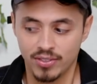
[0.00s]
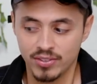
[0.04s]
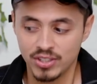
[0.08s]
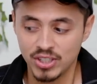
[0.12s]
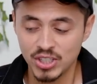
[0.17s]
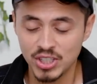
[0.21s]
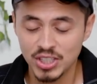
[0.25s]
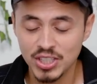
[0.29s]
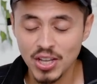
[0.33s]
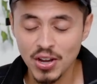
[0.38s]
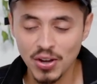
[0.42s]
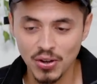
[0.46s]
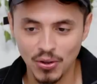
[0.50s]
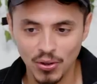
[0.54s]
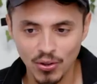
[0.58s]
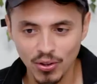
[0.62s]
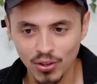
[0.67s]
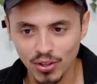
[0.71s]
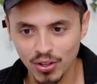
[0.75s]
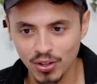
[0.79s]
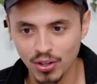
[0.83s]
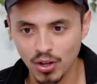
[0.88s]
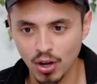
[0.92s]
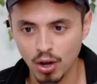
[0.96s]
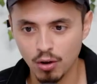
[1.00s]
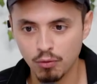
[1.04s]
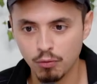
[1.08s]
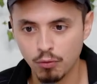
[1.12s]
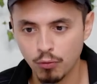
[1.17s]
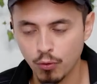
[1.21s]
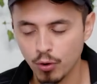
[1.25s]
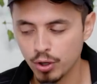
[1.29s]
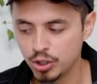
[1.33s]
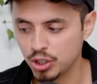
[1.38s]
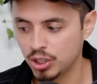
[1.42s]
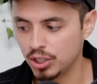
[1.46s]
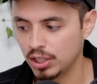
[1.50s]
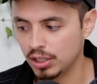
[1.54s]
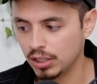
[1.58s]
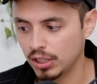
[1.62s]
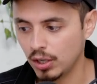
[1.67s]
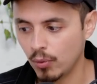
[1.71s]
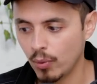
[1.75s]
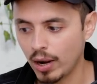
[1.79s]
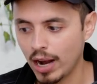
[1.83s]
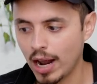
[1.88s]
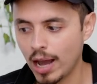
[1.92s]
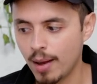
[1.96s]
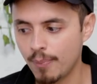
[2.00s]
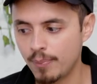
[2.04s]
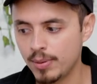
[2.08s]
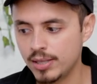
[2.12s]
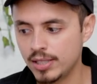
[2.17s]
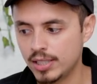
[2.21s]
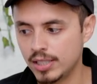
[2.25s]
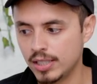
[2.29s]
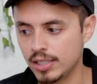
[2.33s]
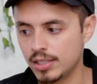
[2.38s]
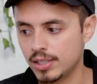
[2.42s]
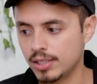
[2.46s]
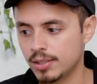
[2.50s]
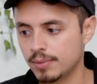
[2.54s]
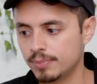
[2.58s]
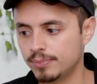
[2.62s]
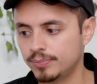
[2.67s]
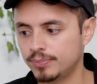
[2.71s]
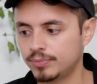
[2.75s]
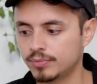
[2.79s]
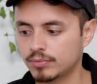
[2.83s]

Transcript: Still, unfortunately, what happens is